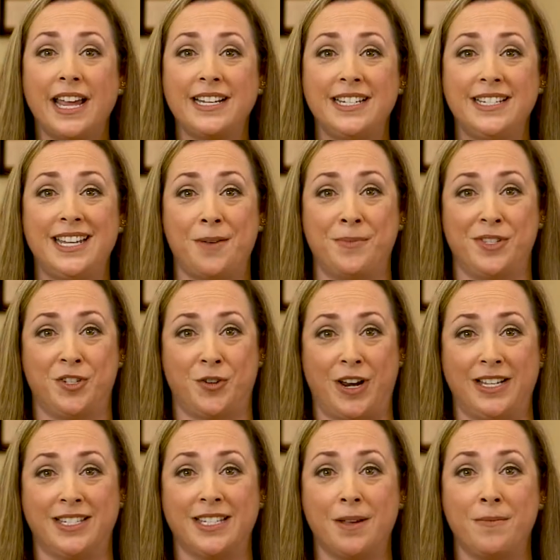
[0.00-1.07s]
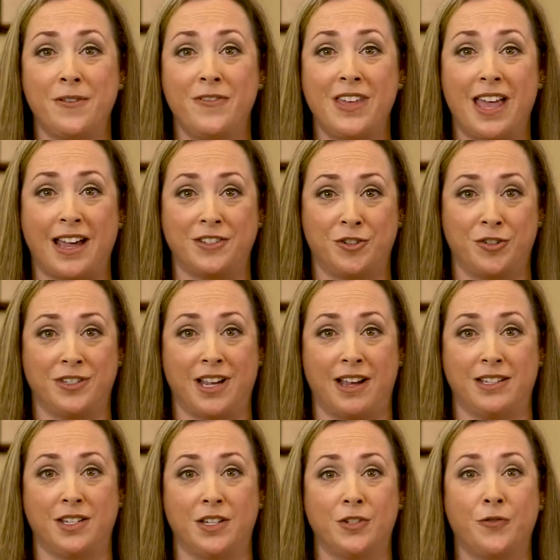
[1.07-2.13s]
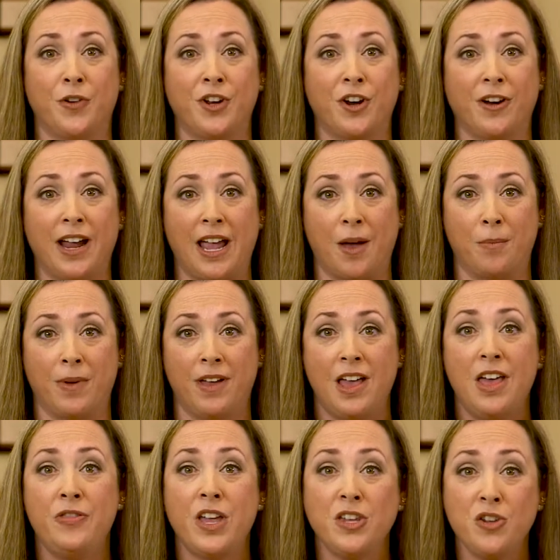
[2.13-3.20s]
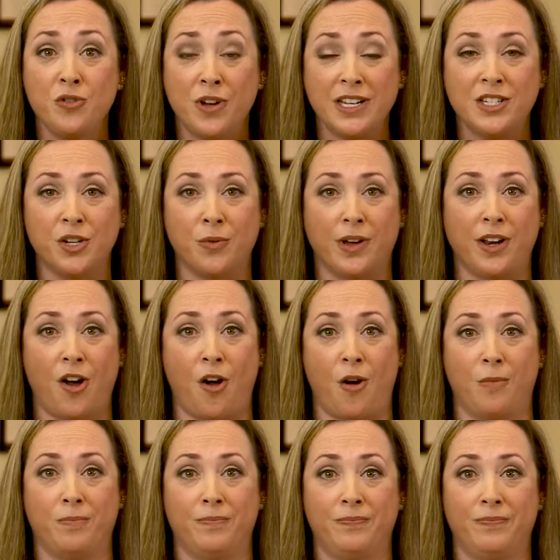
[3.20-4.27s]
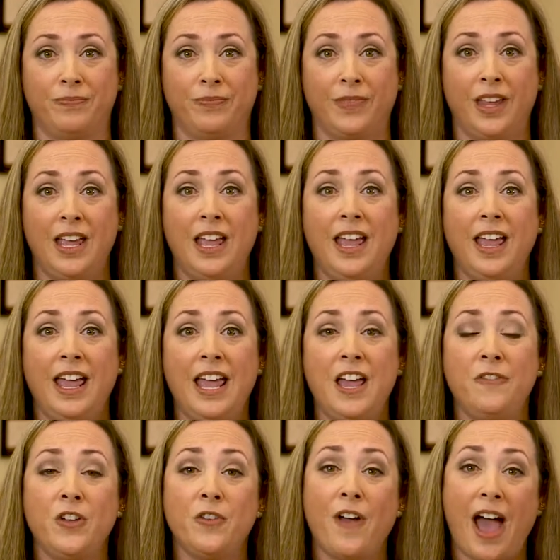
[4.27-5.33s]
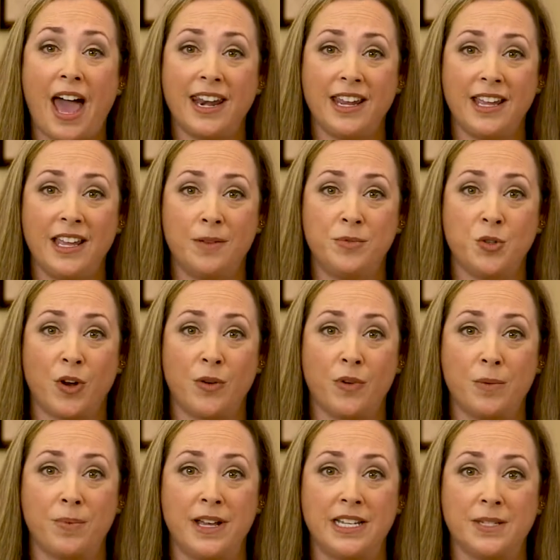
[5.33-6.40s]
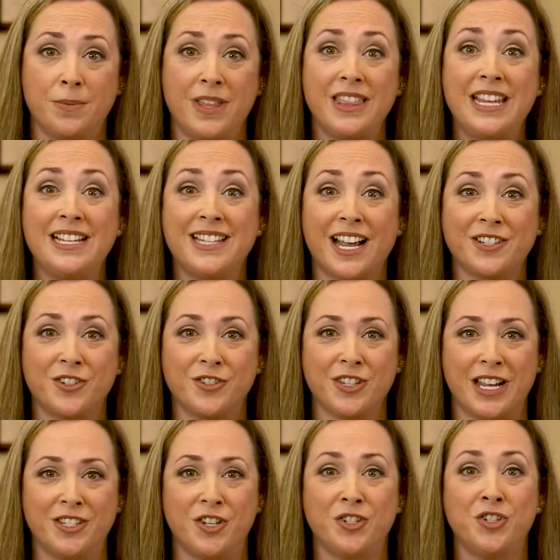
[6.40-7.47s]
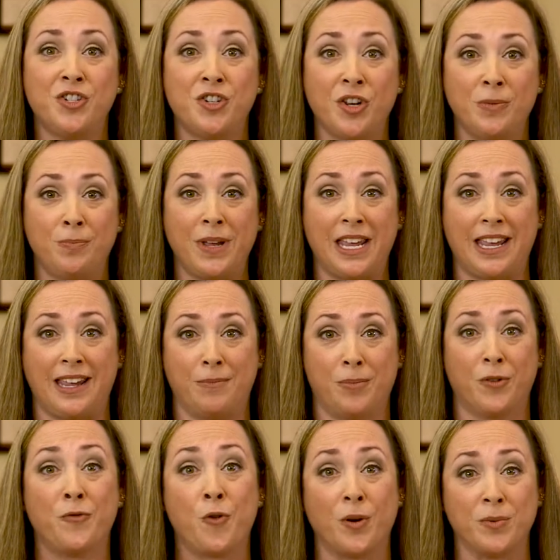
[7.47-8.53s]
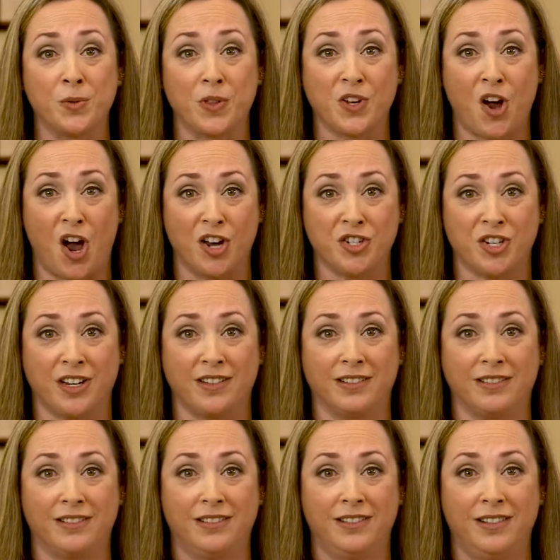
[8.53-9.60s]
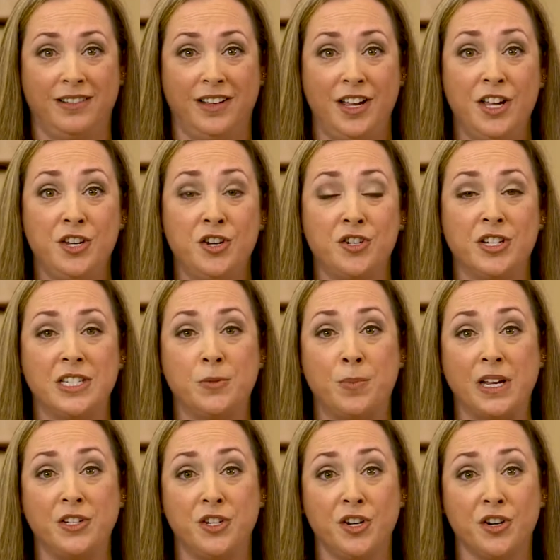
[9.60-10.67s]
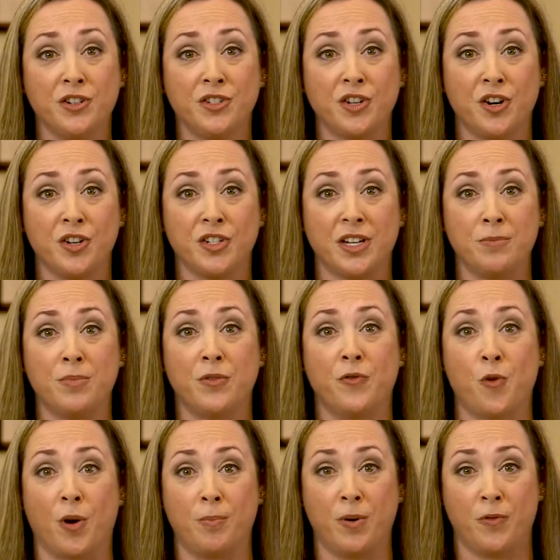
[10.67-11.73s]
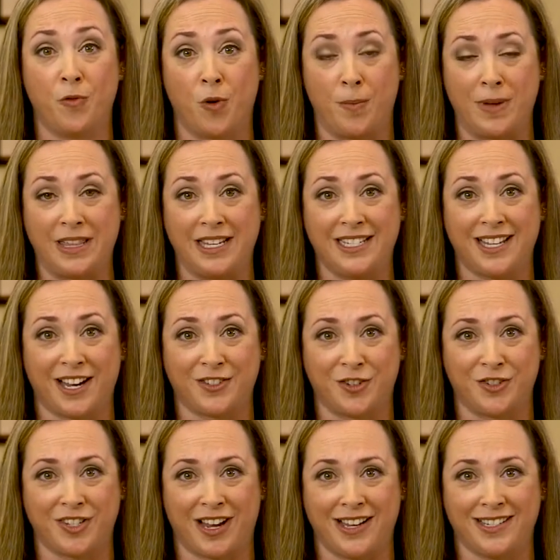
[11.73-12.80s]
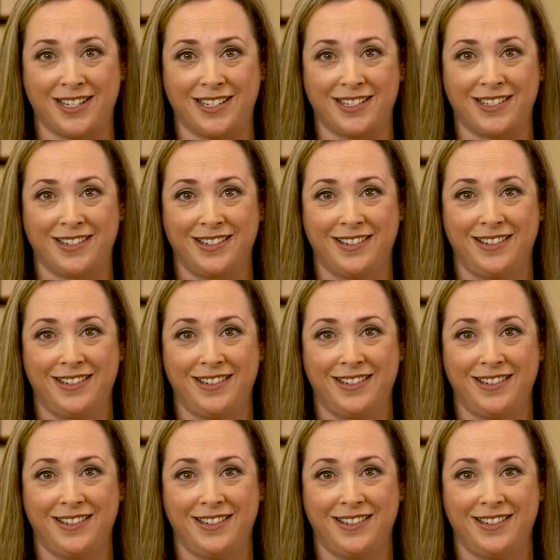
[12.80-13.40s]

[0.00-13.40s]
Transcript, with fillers: like to demonstrate some of the exercises for your hip that you can do at home. If you've had a hip joint replacement, these exercises should be performed with caution. You should speak to your surgeon before performing these exercises.